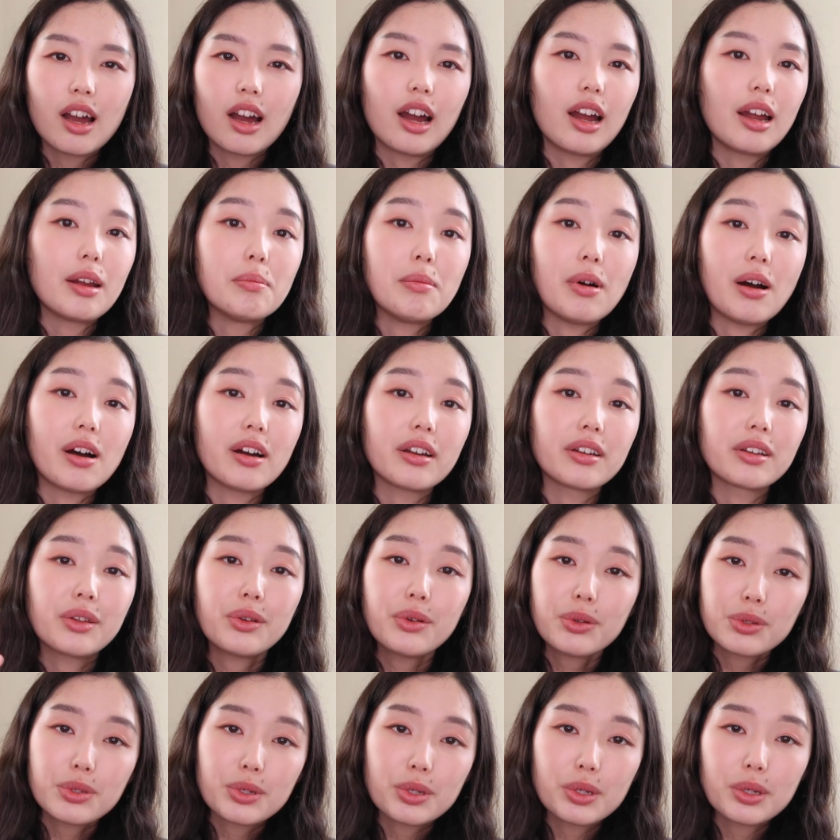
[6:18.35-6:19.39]
I'm on
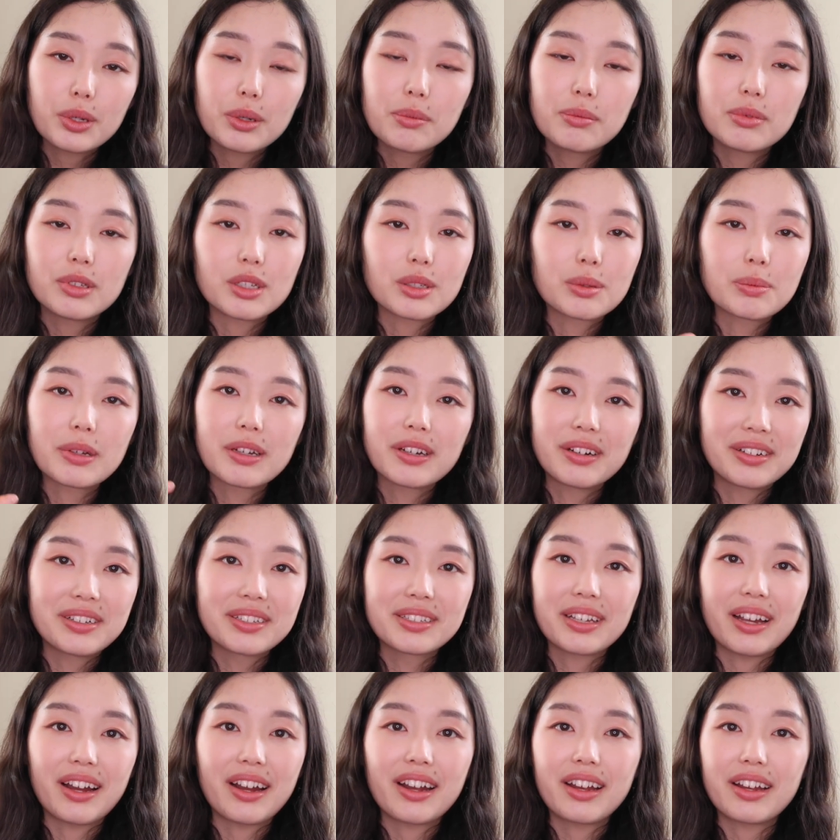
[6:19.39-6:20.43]
YouTube, just
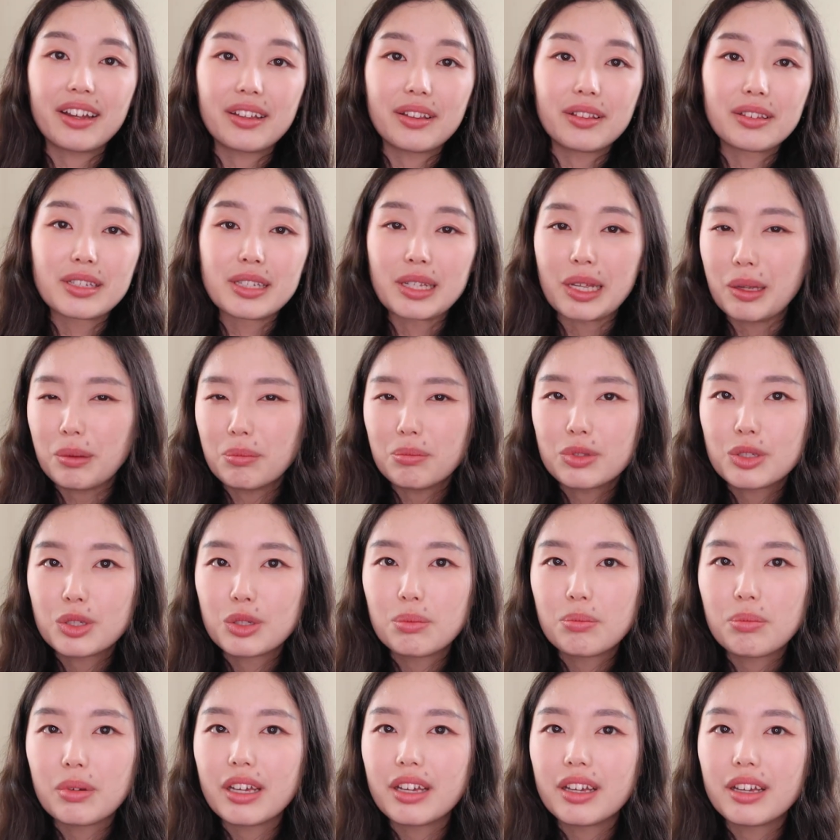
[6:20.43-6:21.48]
because I seem to
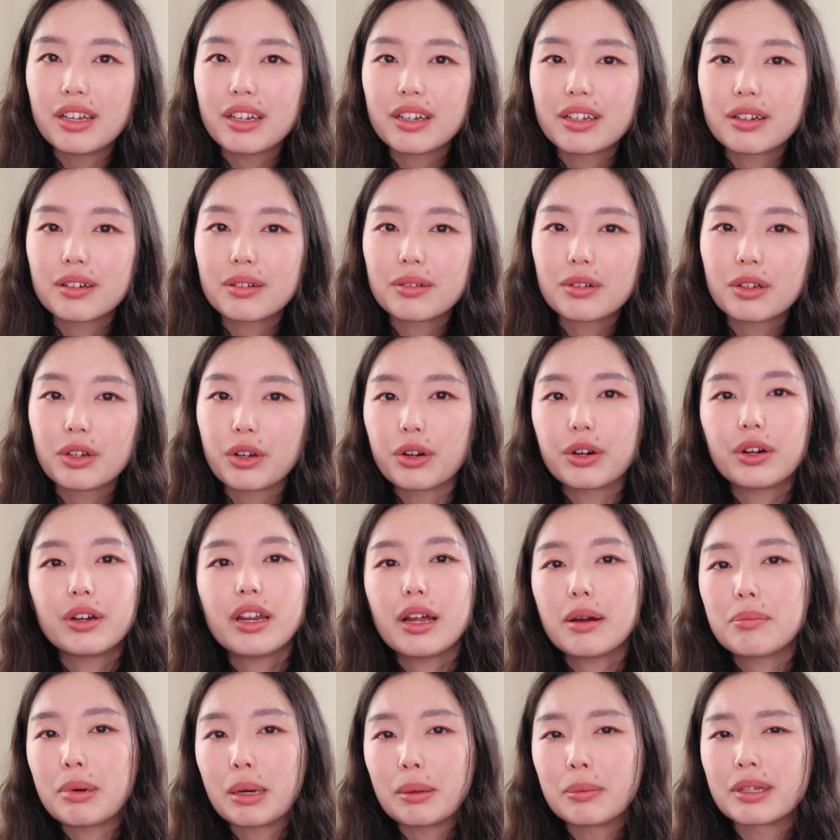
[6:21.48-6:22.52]
be good
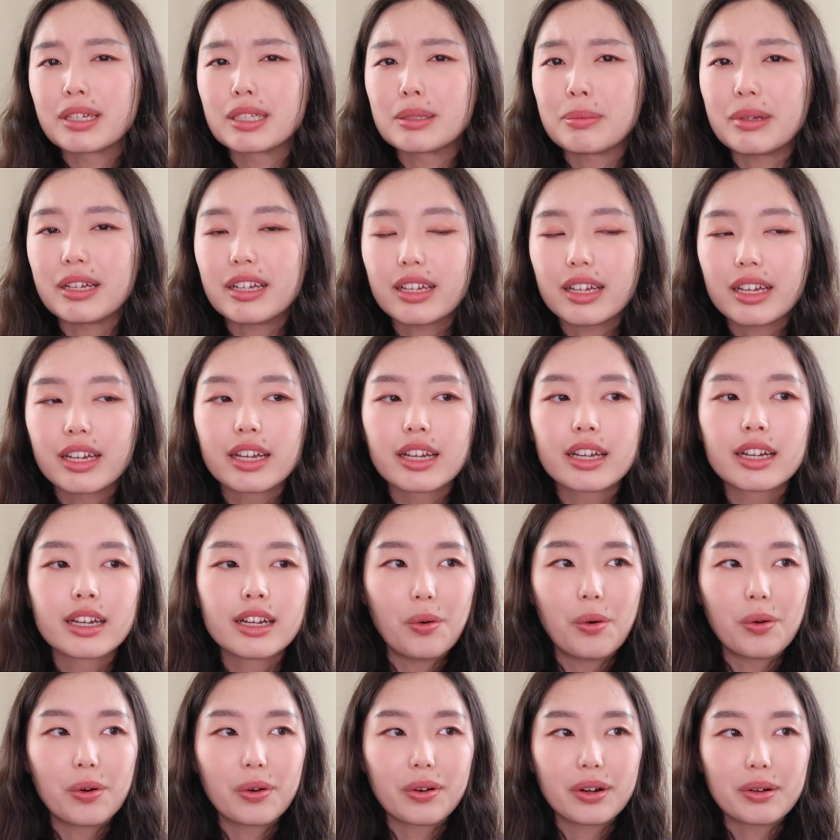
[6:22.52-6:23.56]
at public speaking
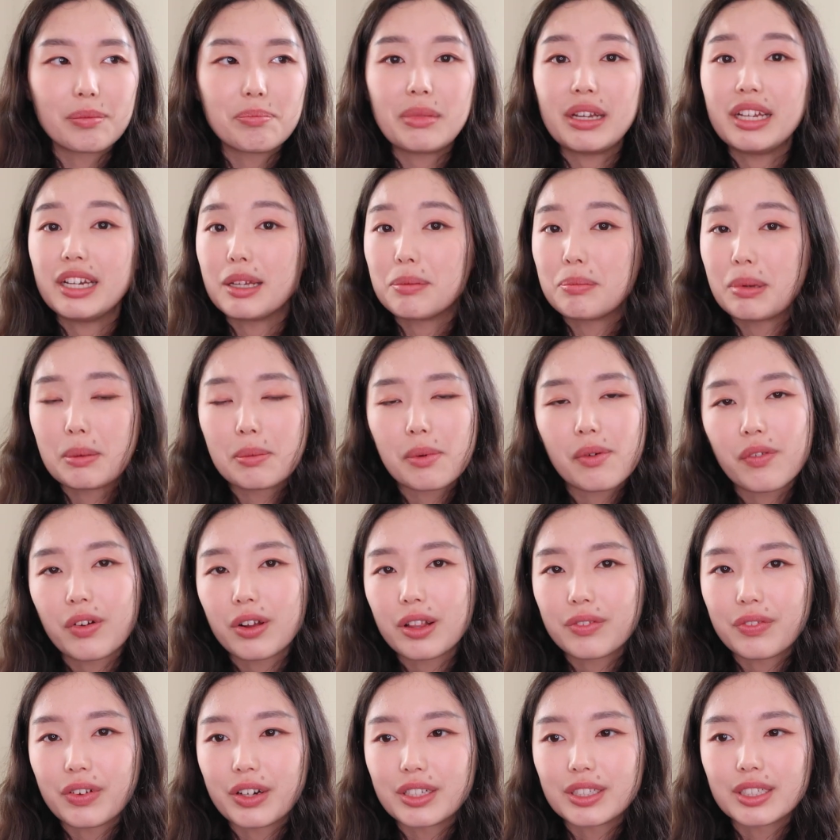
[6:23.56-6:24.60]
or meeting people for
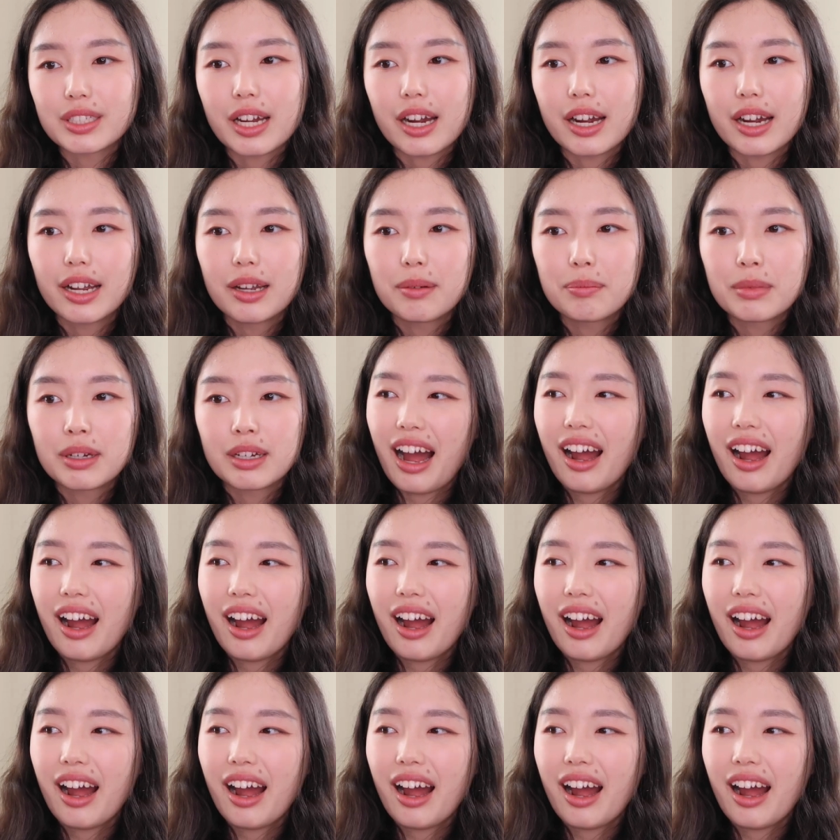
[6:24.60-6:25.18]
the first time.